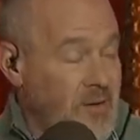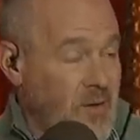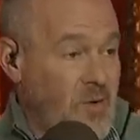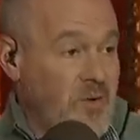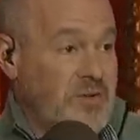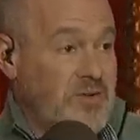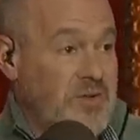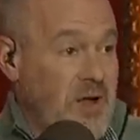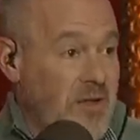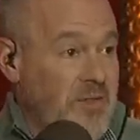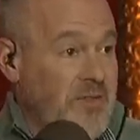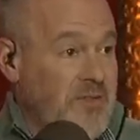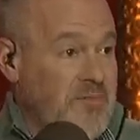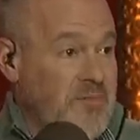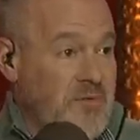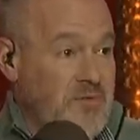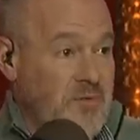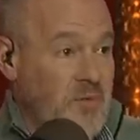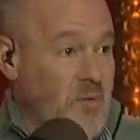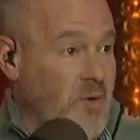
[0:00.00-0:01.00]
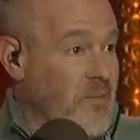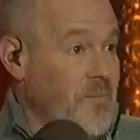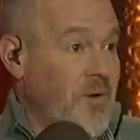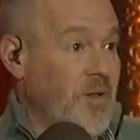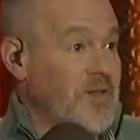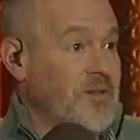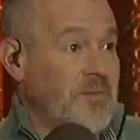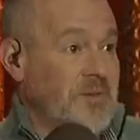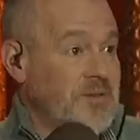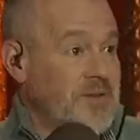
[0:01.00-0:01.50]
who's done this before
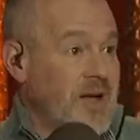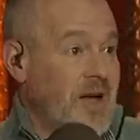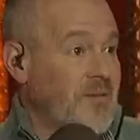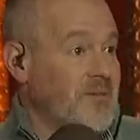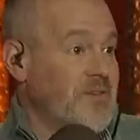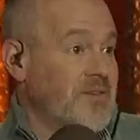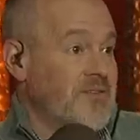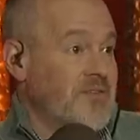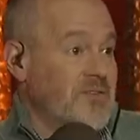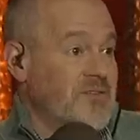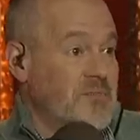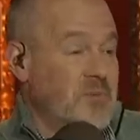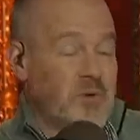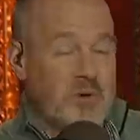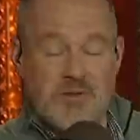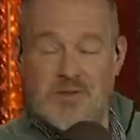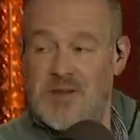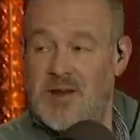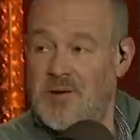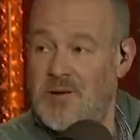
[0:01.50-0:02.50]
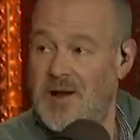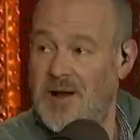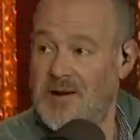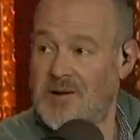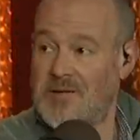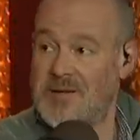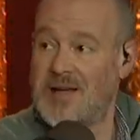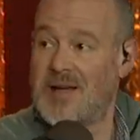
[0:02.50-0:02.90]
multiple times as a SportsCenter anchor,